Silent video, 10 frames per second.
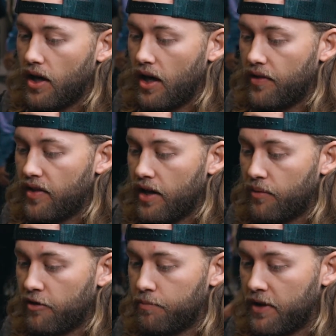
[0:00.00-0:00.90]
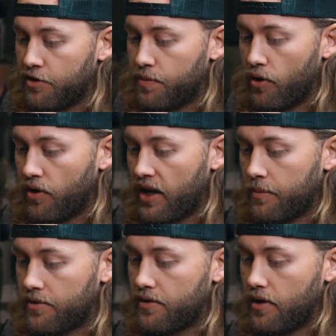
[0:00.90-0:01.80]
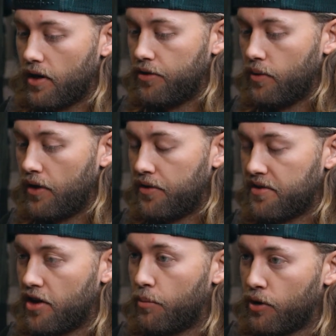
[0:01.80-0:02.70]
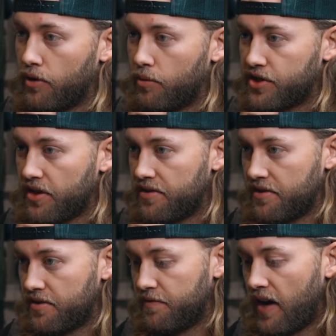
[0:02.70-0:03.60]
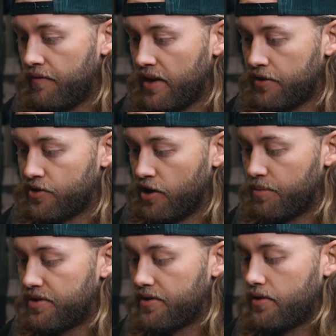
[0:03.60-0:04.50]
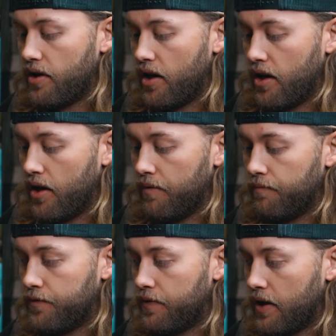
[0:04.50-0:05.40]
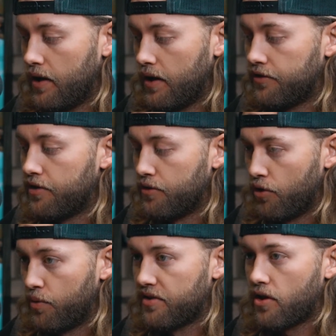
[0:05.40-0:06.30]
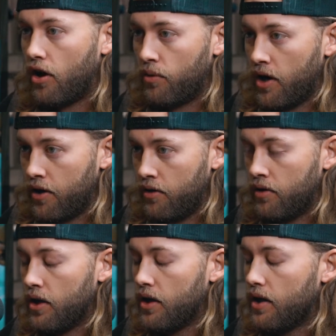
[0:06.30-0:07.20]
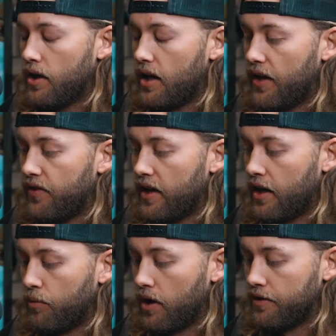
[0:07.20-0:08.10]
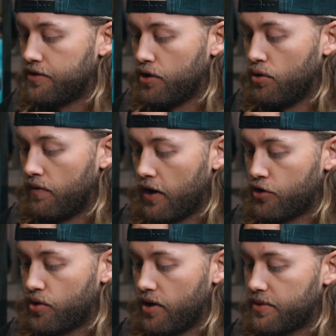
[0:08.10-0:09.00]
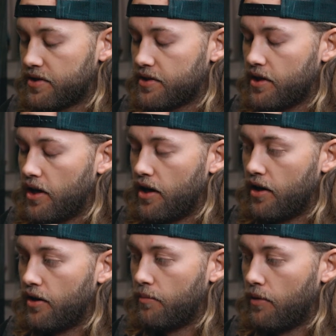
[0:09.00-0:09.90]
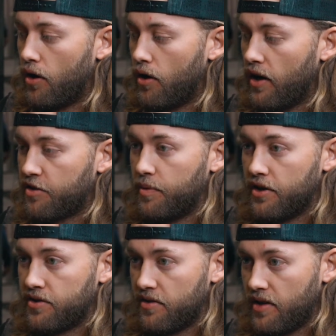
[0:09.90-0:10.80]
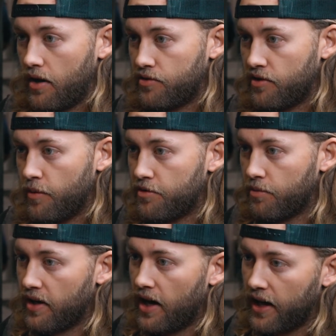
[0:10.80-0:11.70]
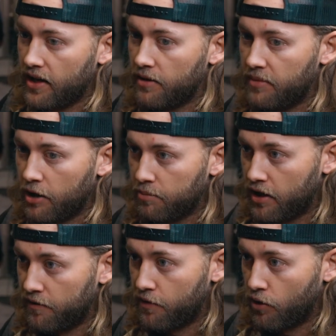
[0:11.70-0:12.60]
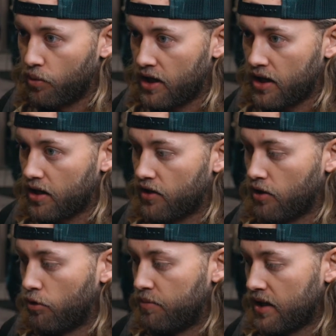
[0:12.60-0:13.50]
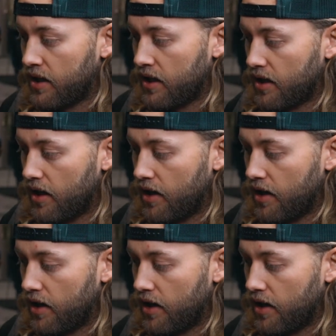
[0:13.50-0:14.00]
And then we have men's programs throughout the summer, which consists of 5-day trips into Northwest Colorado. And then 2 of our trips are expedition-style trips. We'll be hiking in Big Bend for a week, and then we'll be